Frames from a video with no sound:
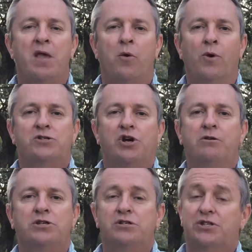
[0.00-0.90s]
where
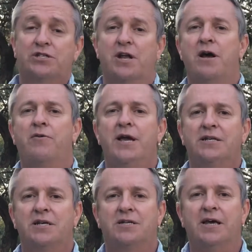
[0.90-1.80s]
church is just another
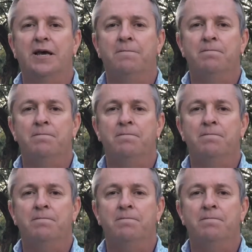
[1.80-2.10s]
entity,